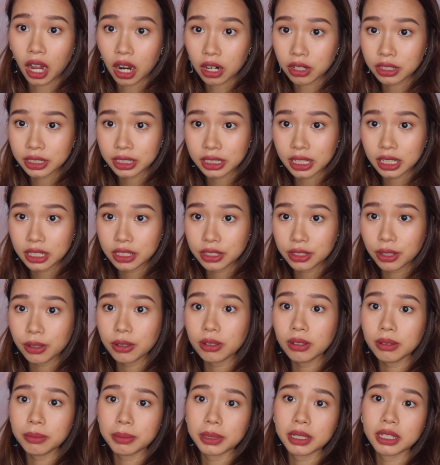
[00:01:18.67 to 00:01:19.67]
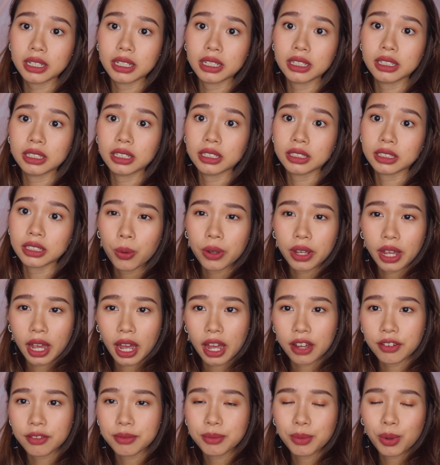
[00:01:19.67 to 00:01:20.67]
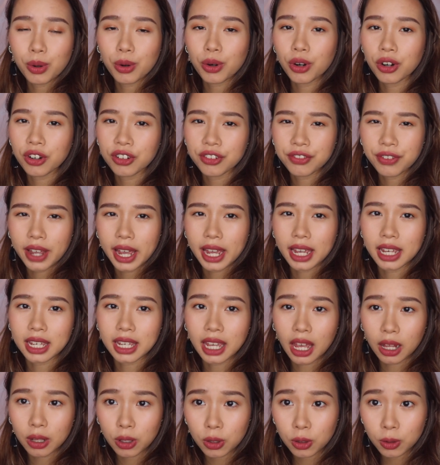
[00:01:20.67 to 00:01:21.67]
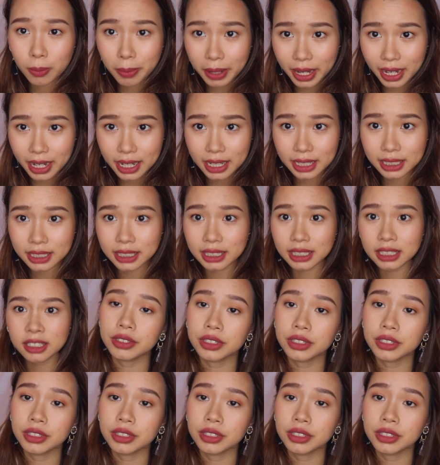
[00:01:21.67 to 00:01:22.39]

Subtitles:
our skin tone because we have more of a yellow base.